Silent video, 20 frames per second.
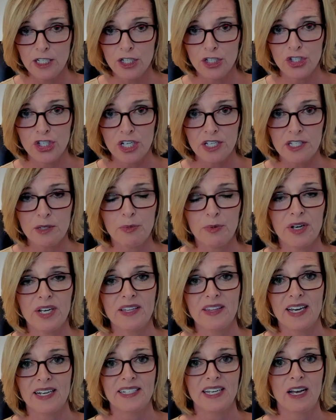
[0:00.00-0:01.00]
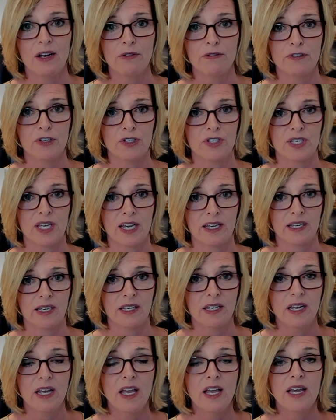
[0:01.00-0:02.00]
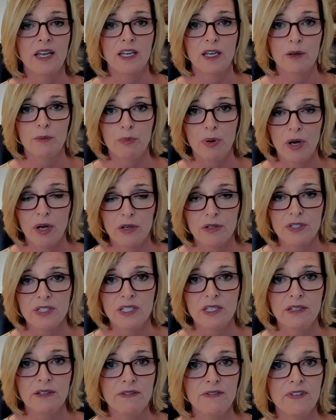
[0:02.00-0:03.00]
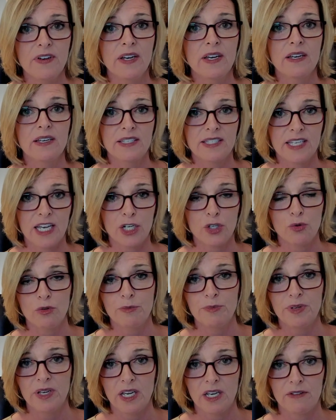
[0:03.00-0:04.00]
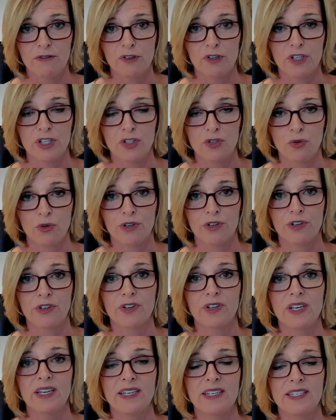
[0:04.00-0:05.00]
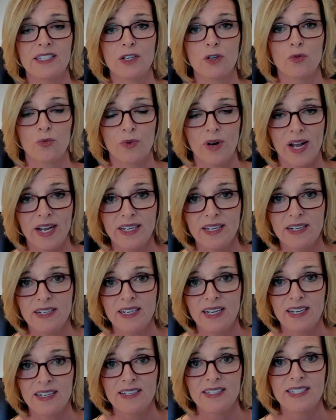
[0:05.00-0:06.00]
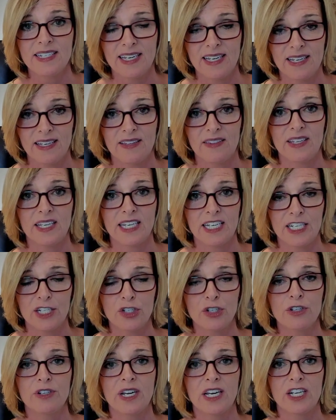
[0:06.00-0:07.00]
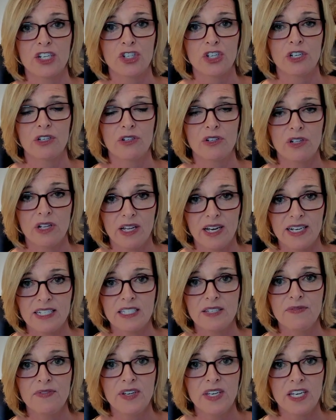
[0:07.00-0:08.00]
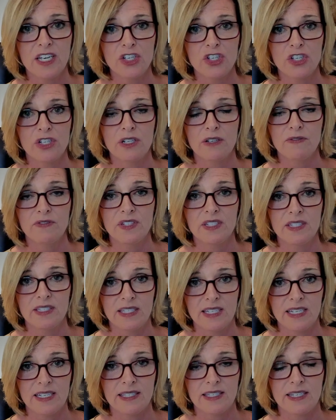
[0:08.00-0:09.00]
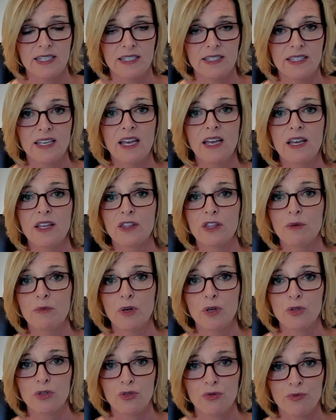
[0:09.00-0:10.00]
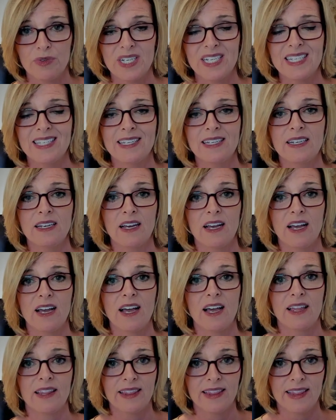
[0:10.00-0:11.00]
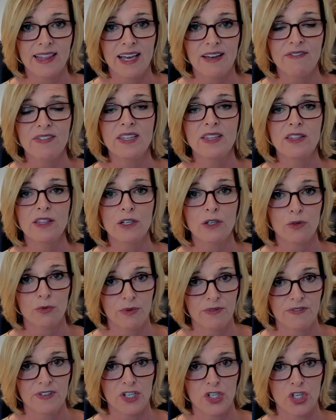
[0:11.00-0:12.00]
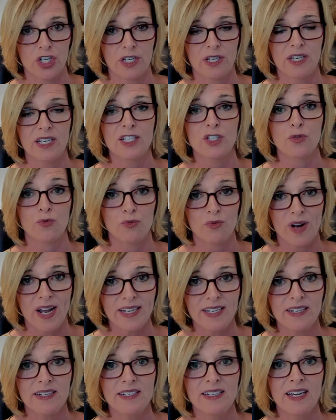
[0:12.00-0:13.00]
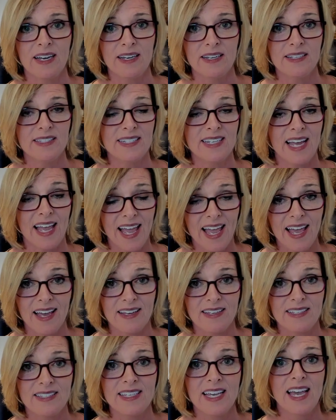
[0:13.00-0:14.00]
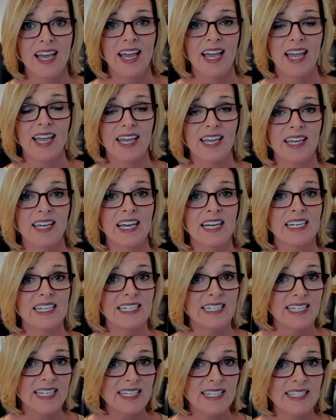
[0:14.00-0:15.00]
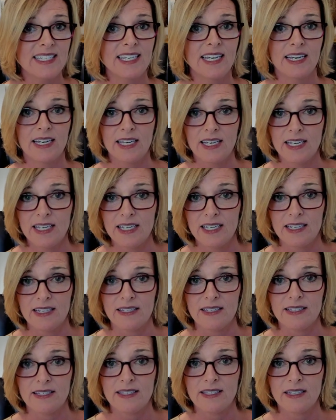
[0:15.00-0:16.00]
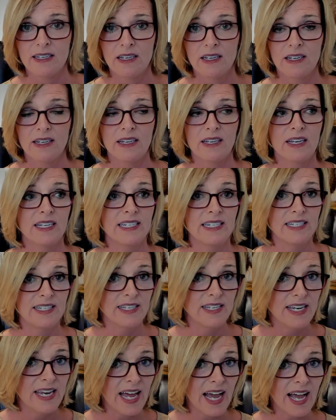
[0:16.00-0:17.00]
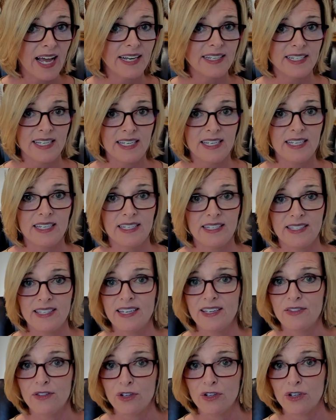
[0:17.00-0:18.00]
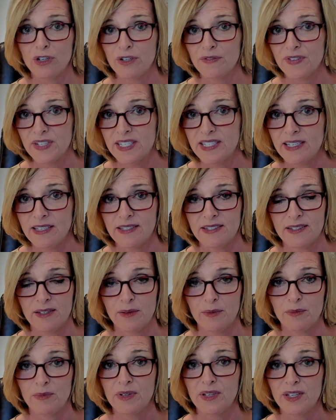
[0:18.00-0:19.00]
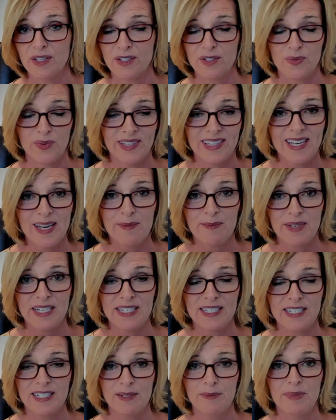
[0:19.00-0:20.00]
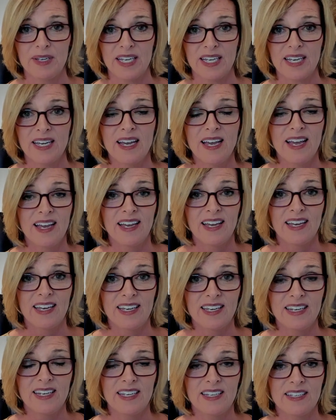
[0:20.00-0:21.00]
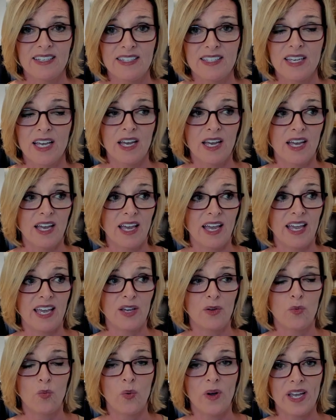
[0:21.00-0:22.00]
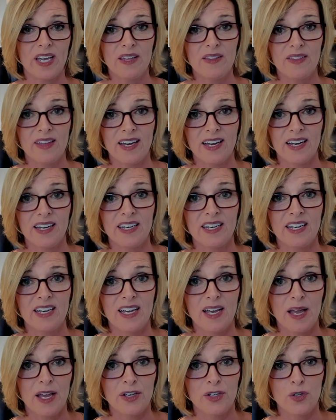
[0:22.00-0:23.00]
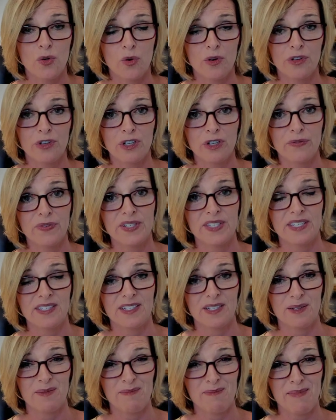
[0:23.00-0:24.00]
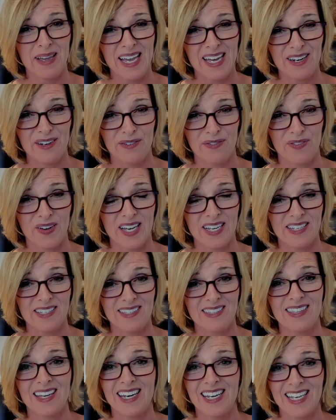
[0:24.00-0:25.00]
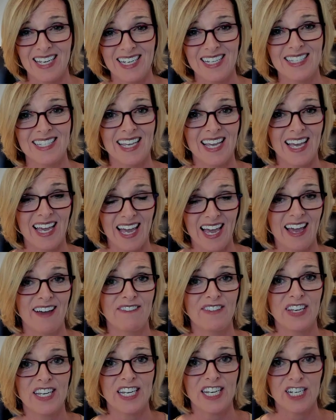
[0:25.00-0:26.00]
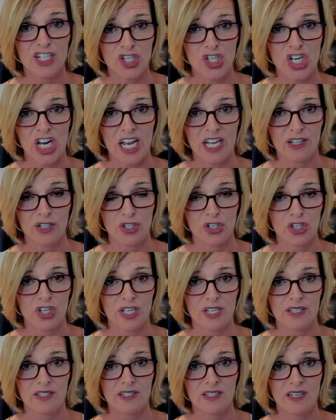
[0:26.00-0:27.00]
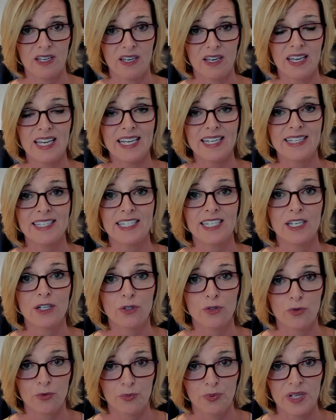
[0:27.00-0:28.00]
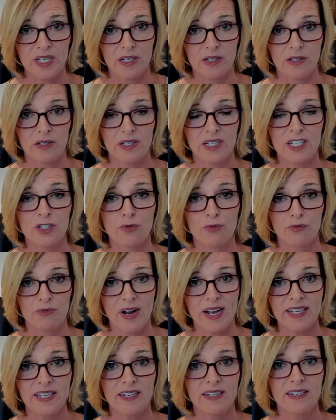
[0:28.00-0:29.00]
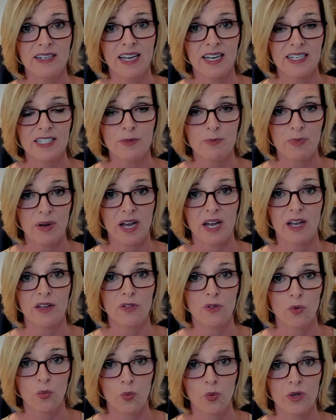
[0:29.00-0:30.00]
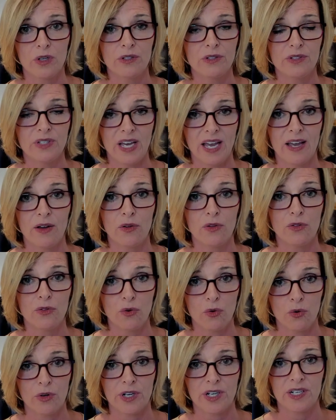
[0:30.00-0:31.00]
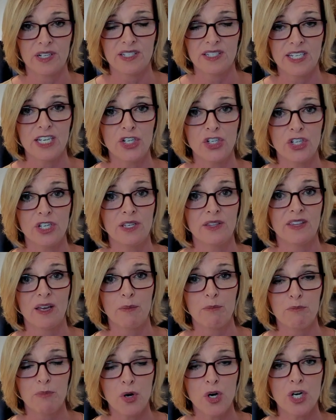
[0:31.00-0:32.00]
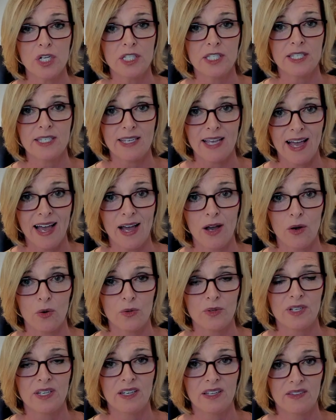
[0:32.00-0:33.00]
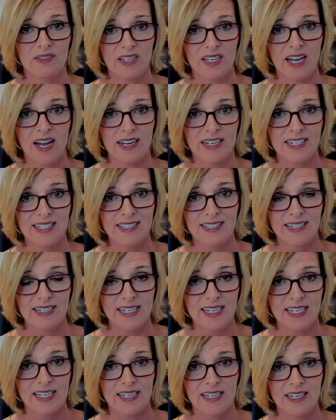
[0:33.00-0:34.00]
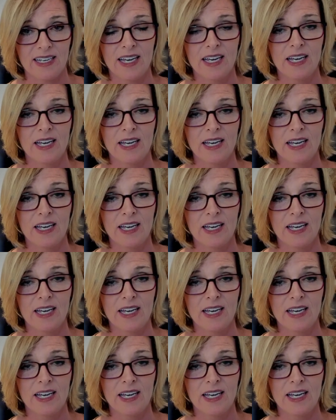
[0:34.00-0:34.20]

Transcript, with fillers: Just to break that down for a second, compulsive sexual behavior disorder is recognized in the International Classification of Diseases, the most recent 11th revision. It's recognized as a disease not ease in the nervous system is what that means to me. It is a way that your nervous system manifests that it's having challenges. It's real. It's recognized by the World Health Organization that puts out the ICD.